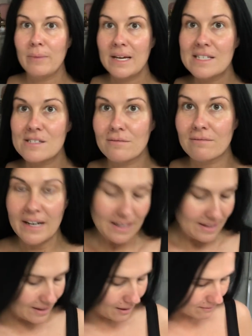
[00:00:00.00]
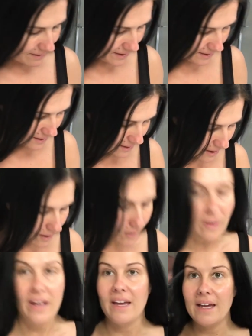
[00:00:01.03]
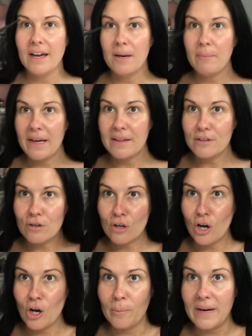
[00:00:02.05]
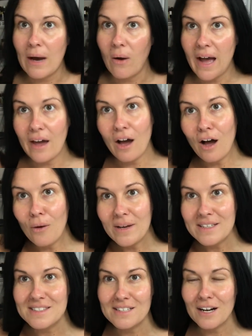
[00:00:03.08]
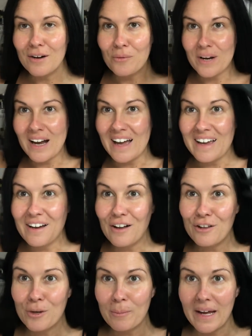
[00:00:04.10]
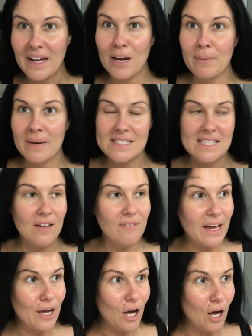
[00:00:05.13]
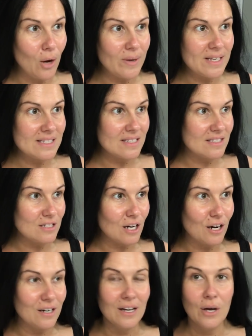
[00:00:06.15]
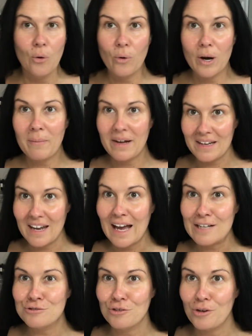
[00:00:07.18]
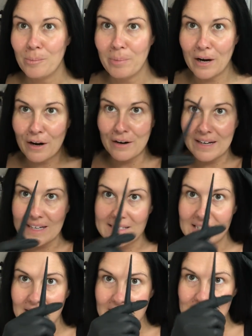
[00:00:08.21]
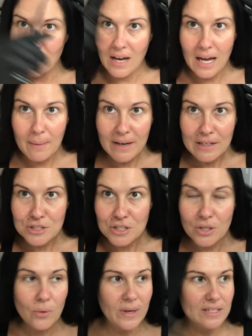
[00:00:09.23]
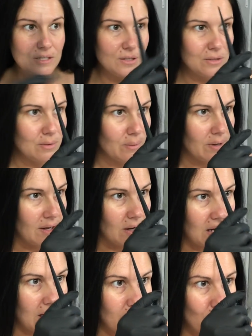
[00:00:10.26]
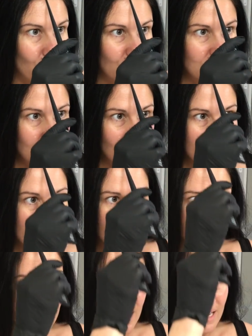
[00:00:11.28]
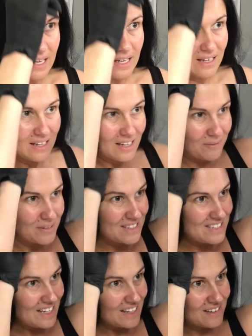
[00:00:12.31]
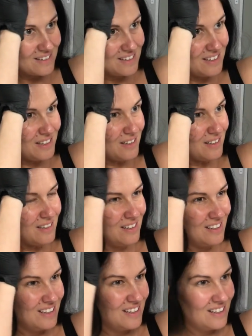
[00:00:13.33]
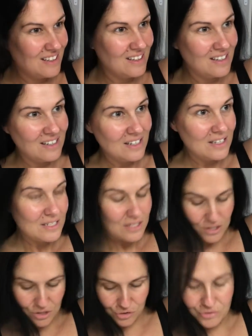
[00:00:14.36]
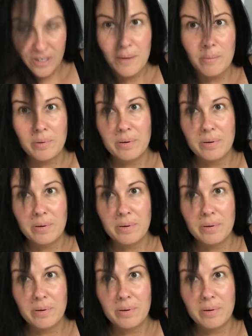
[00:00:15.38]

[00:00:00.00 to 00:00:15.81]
mix right here ready to go, and my little comb. Now I always start, when I color my hair myself, I always start where my natural part is. So I'm actually going to work towards the right. I'm gonna take a little strip